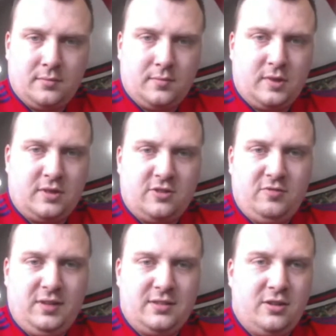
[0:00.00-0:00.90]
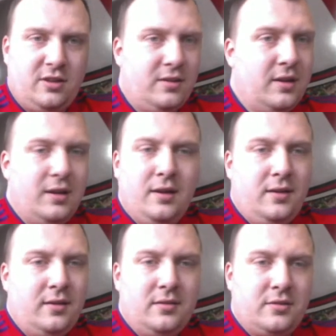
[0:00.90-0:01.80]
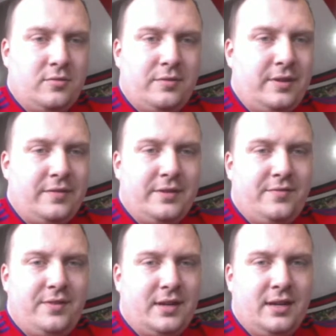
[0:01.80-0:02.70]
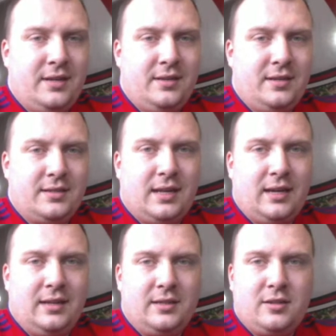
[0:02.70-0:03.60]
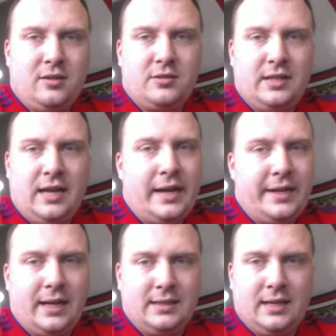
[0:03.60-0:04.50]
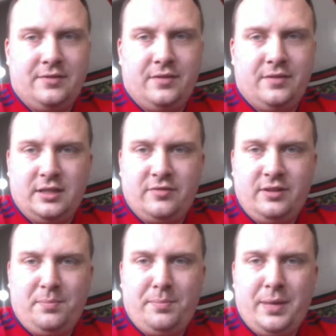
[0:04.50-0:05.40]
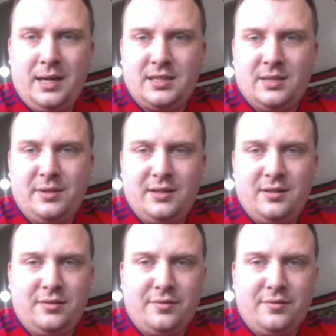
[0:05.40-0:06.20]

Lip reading: That's right. There's one thing with fucking design. It's constantly Adidas adverts. And it's really pissing me off.